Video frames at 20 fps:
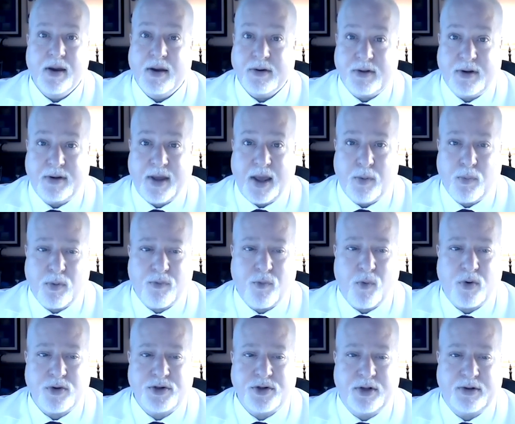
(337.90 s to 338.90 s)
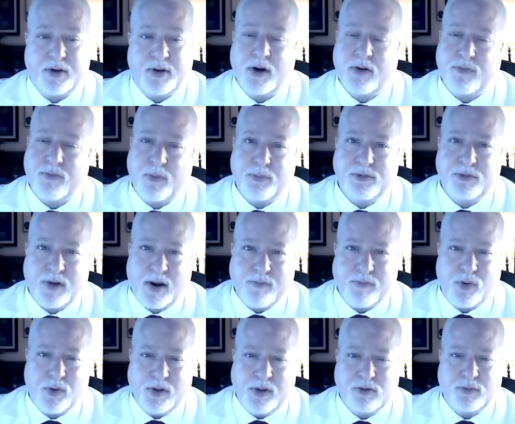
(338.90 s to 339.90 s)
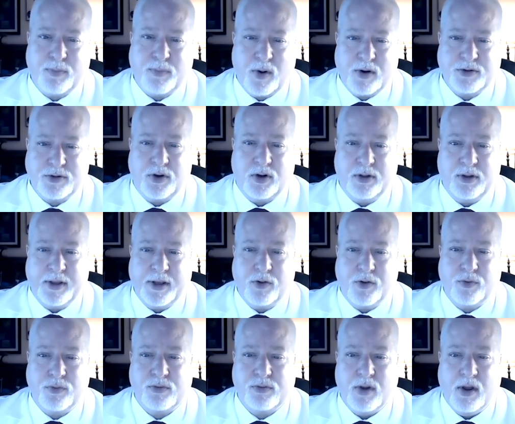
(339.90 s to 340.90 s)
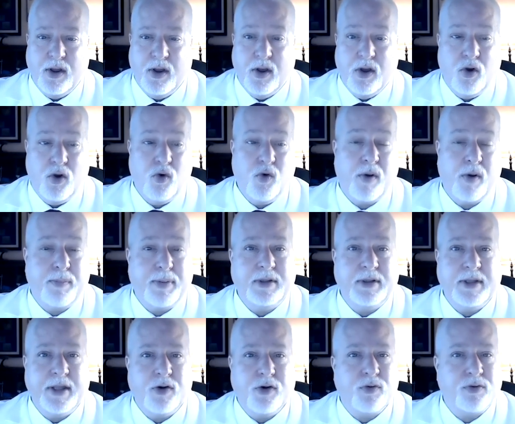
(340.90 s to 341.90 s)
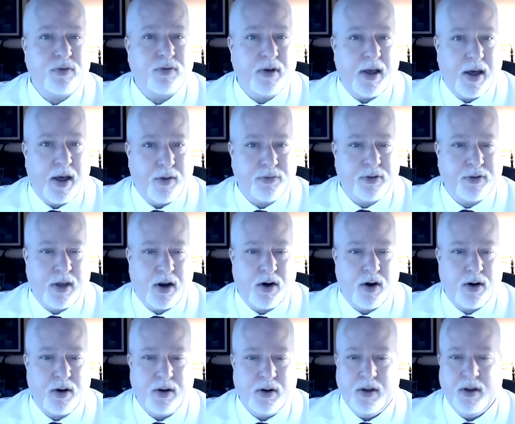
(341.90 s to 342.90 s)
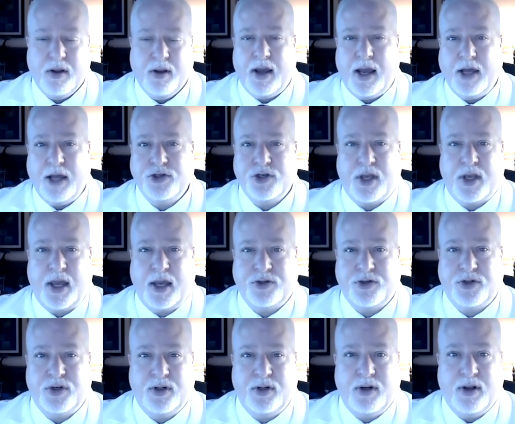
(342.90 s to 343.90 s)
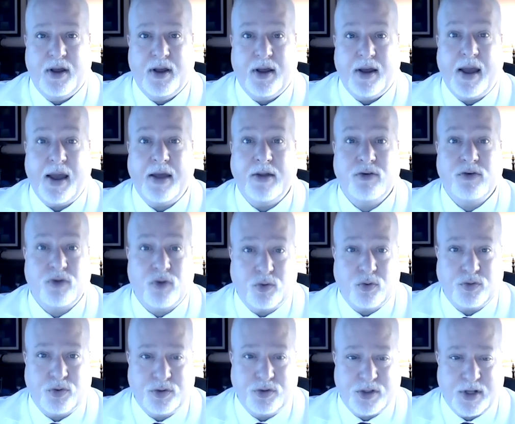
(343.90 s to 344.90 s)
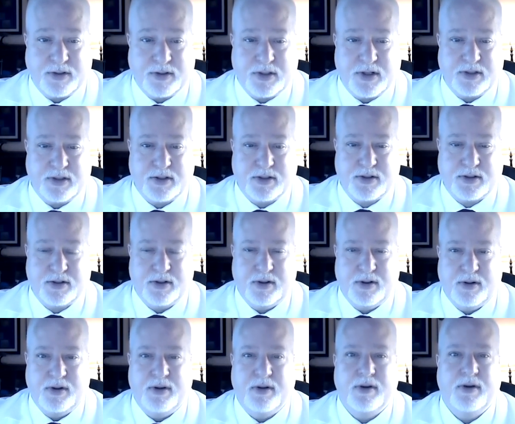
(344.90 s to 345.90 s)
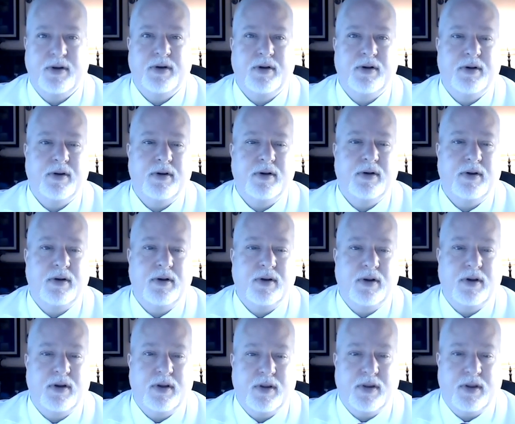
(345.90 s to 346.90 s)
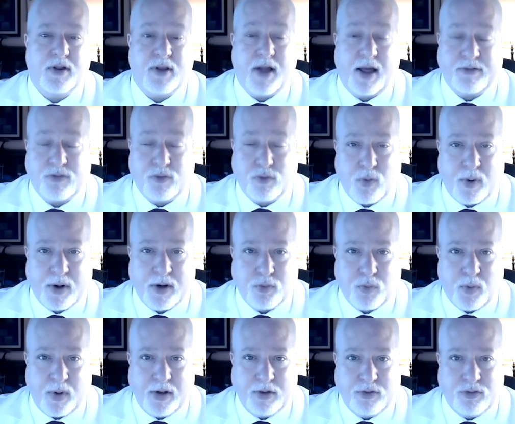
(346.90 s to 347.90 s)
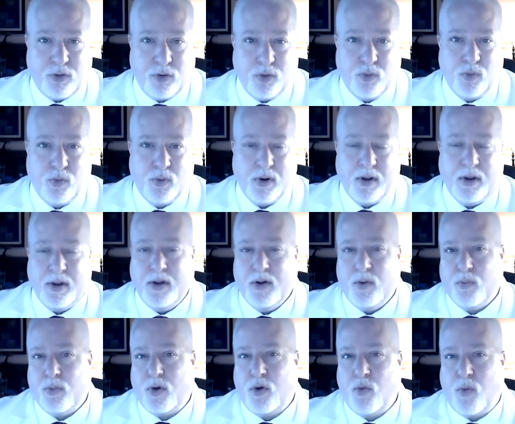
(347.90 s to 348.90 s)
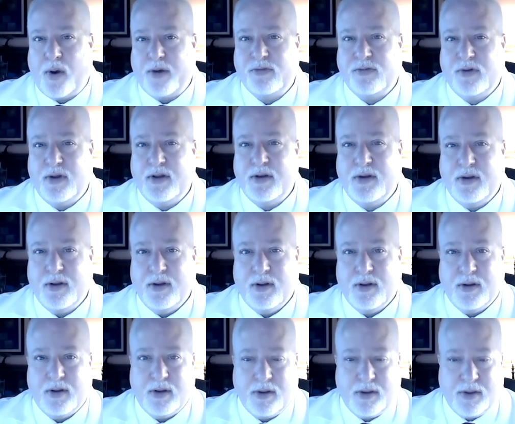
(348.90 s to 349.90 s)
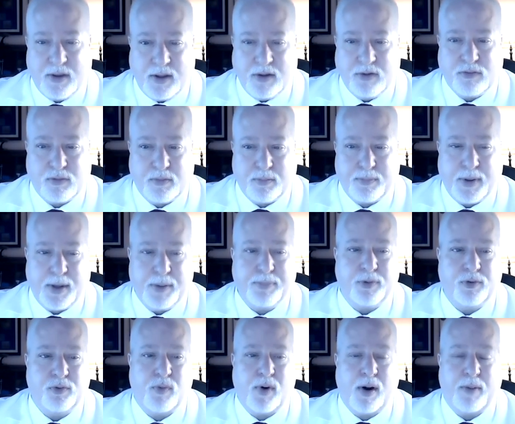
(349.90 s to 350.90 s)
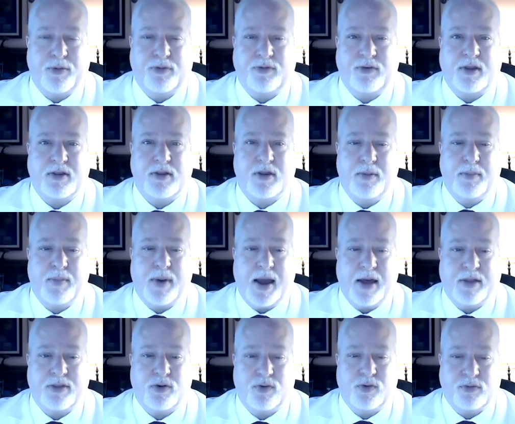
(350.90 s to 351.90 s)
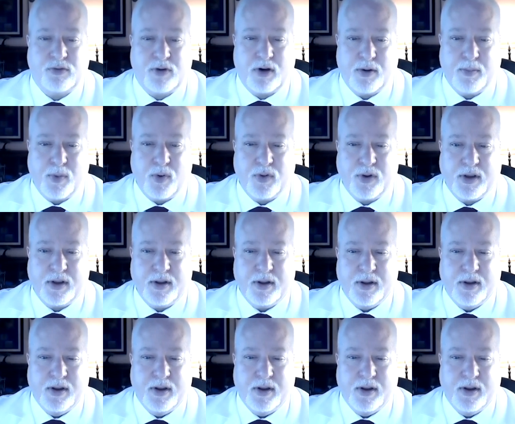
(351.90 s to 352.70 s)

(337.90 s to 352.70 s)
Today, we're fortunate to hear from several inspirational leaders who have been leaders in healthcare, education, and social justice. The class of 2022 requested these people to represent them at their ceremony